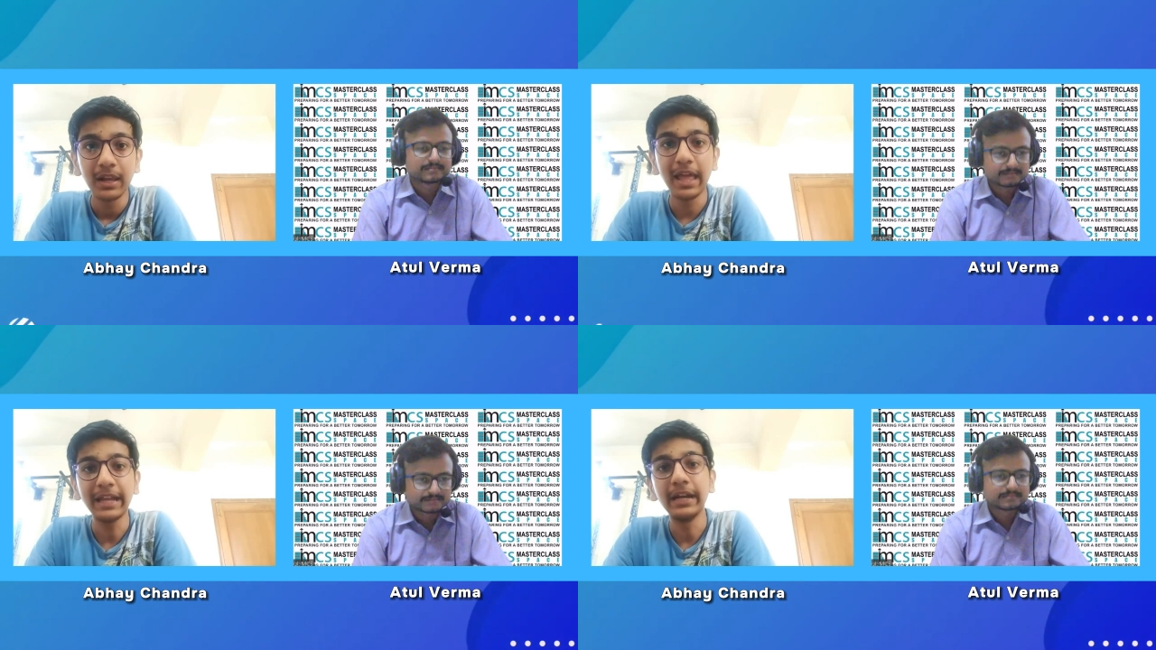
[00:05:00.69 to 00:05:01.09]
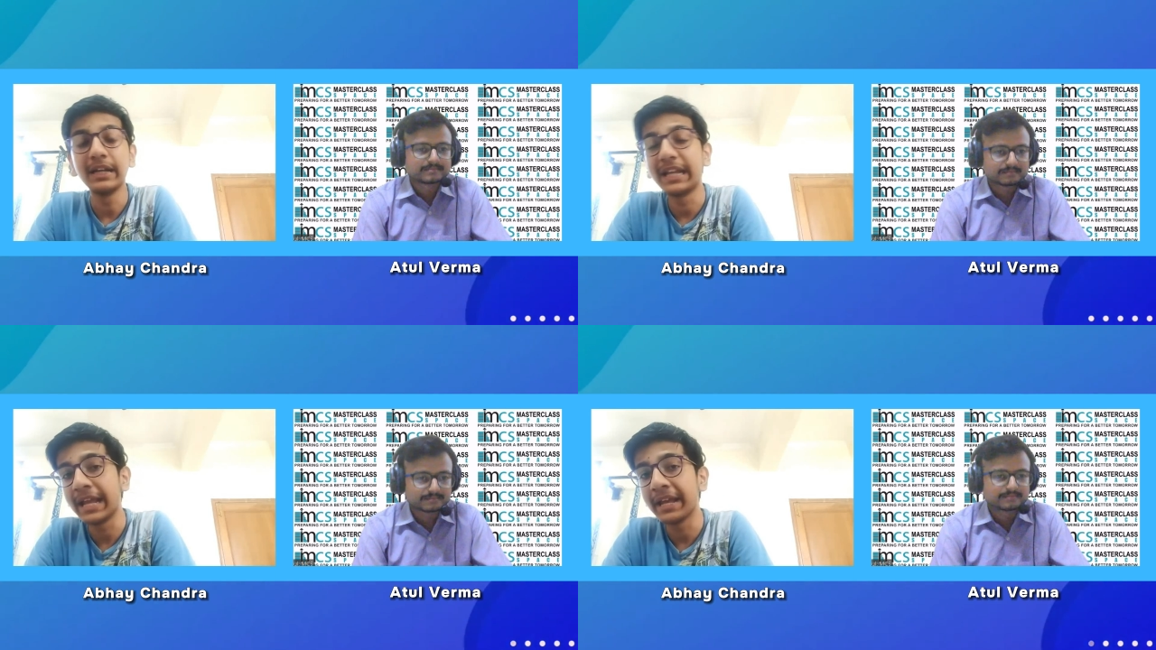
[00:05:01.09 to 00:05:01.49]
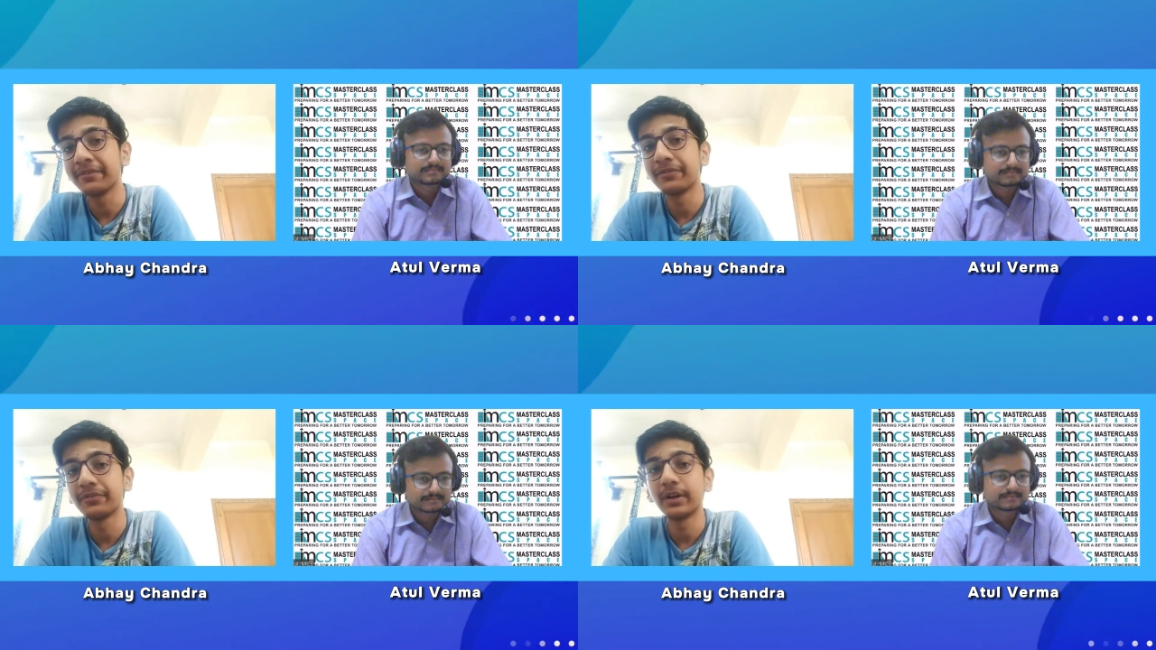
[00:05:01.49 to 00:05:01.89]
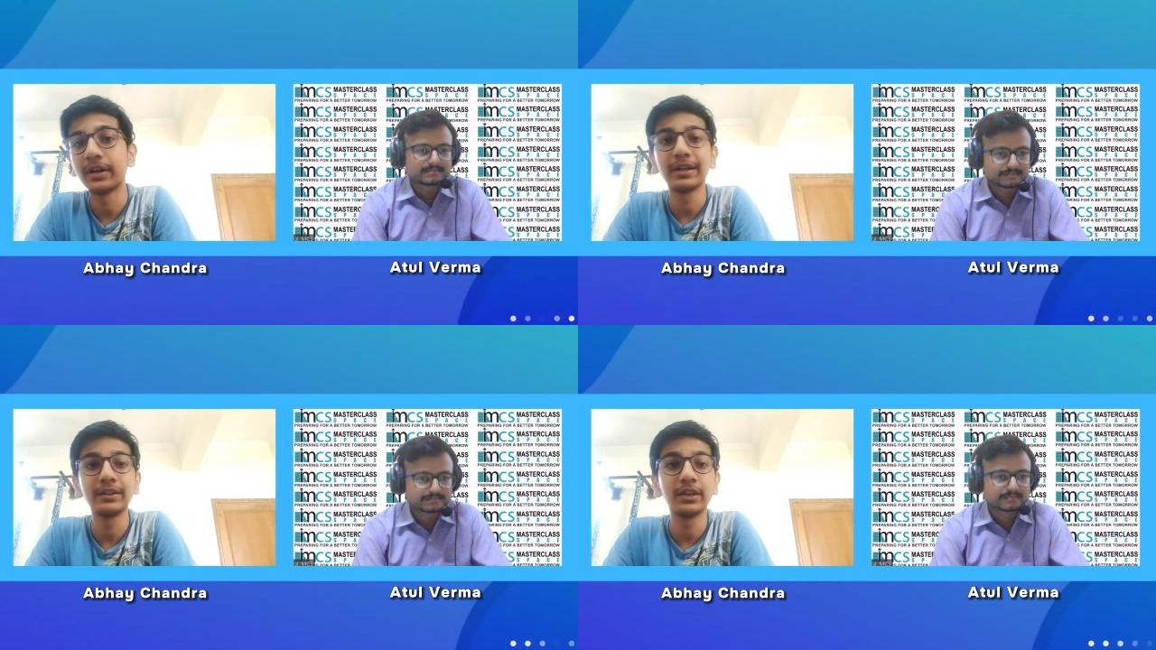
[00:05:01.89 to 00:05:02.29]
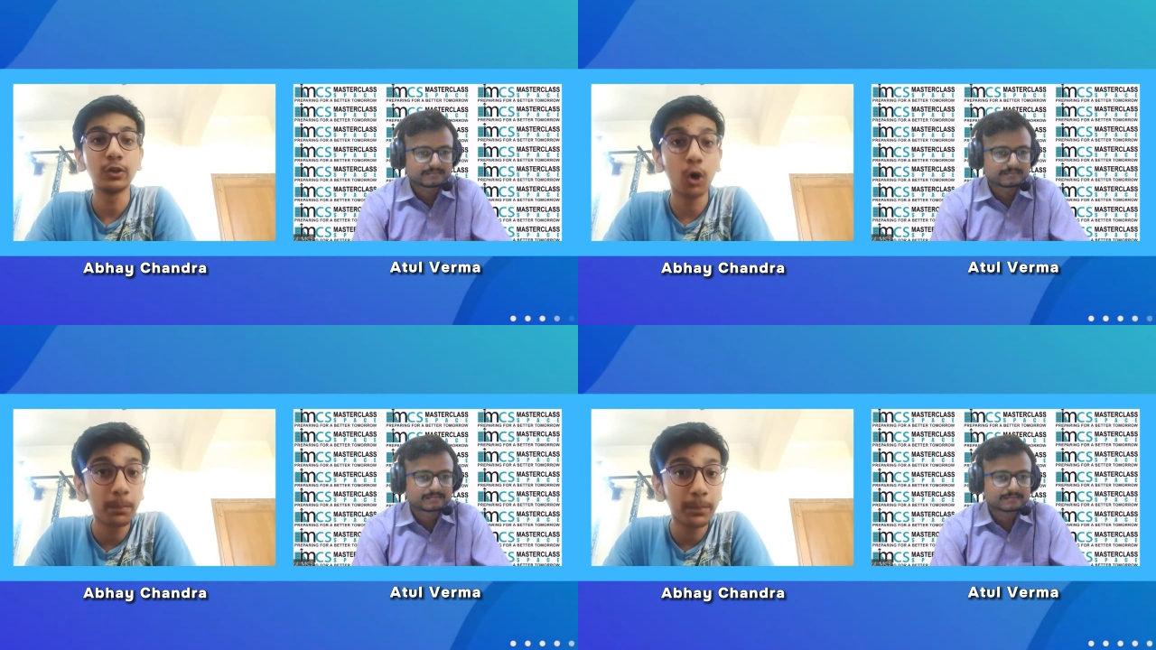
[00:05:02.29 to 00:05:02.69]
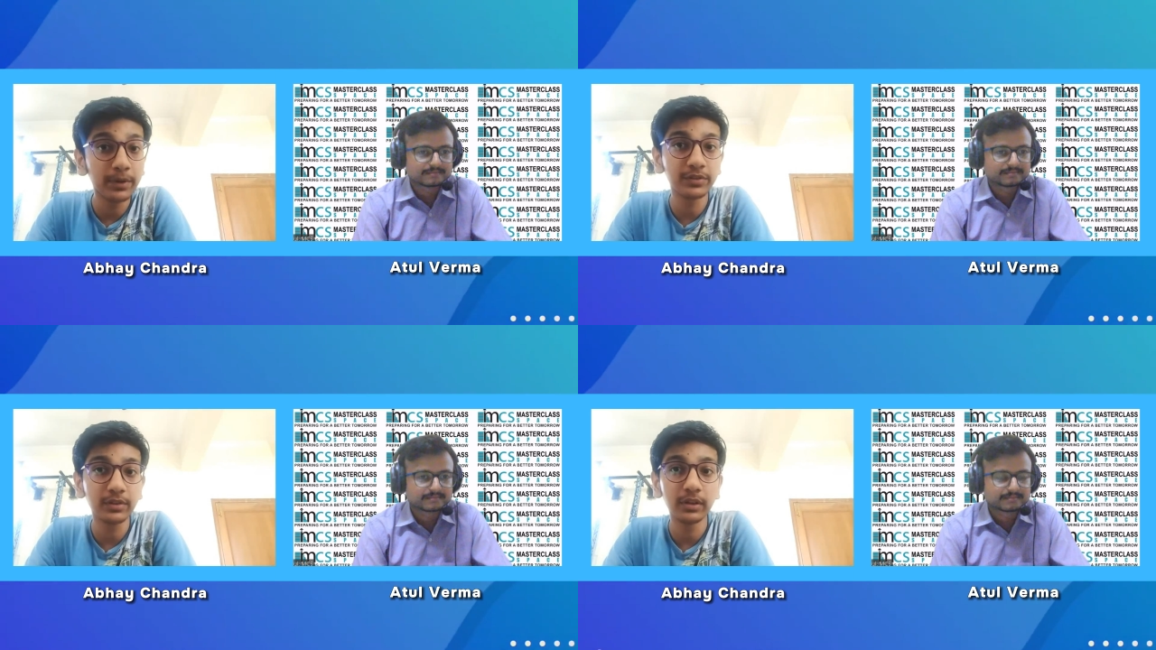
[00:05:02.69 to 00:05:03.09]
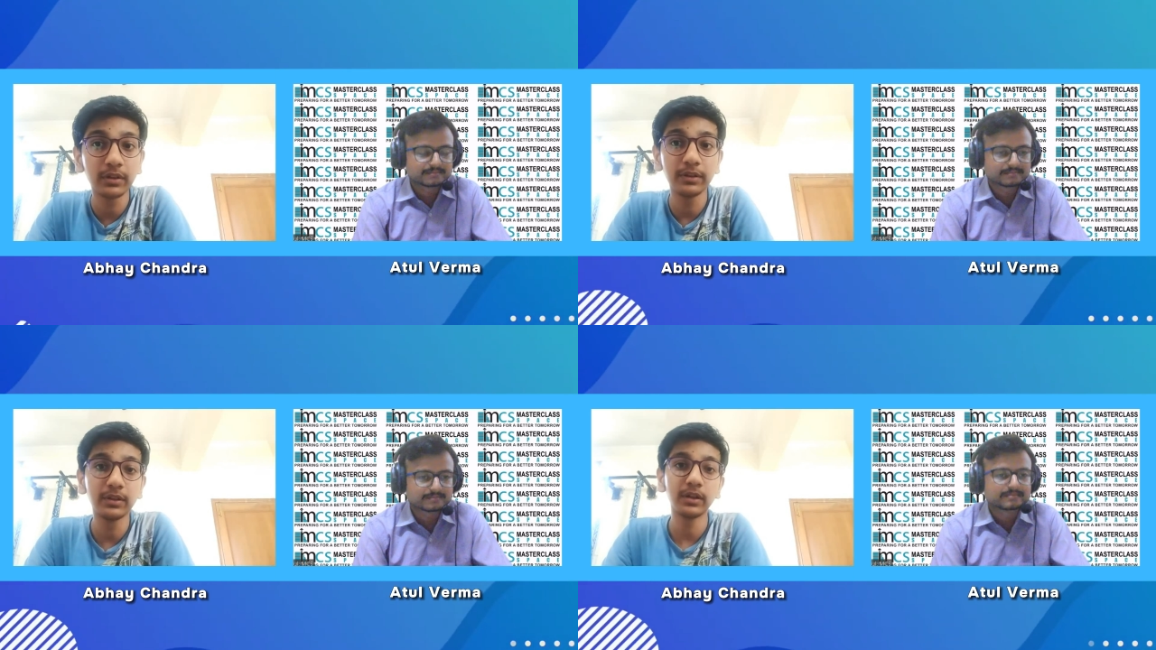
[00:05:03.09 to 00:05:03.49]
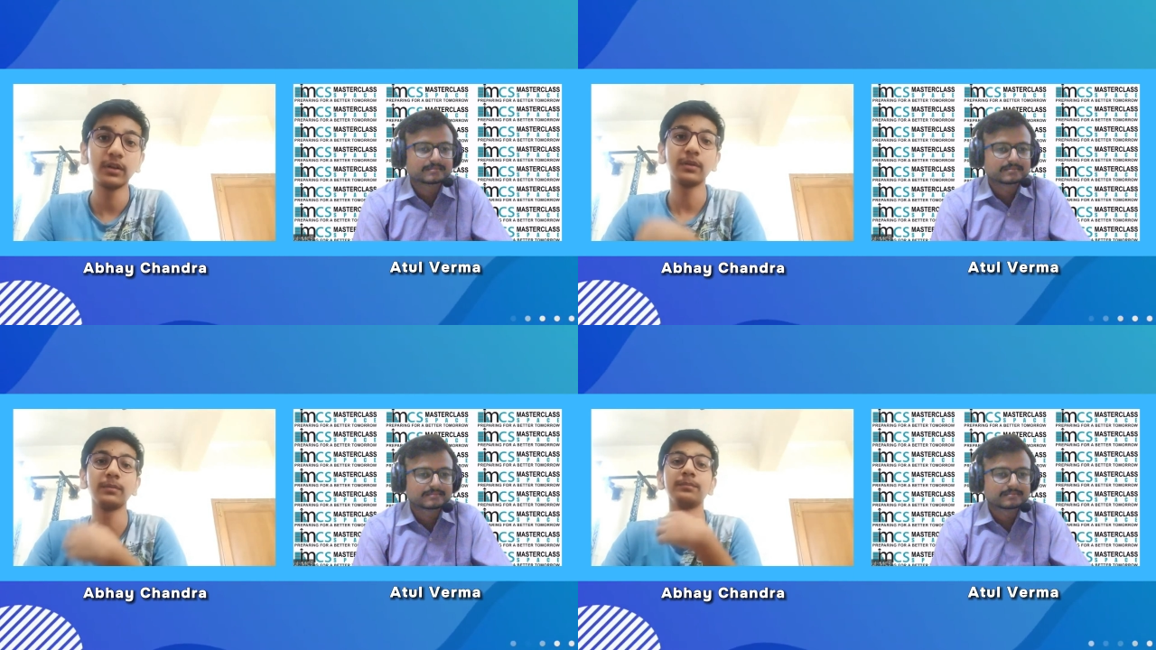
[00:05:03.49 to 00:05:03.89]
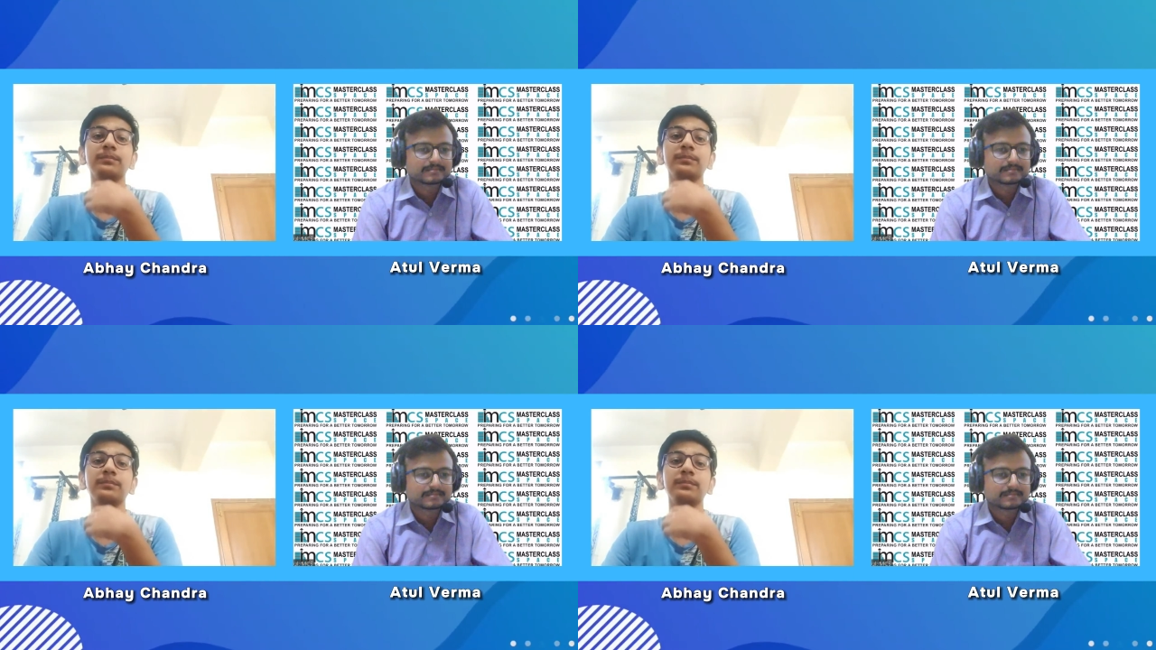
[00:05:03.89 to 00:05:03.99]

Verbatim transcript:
Speaker 1: Like it gave the toppers the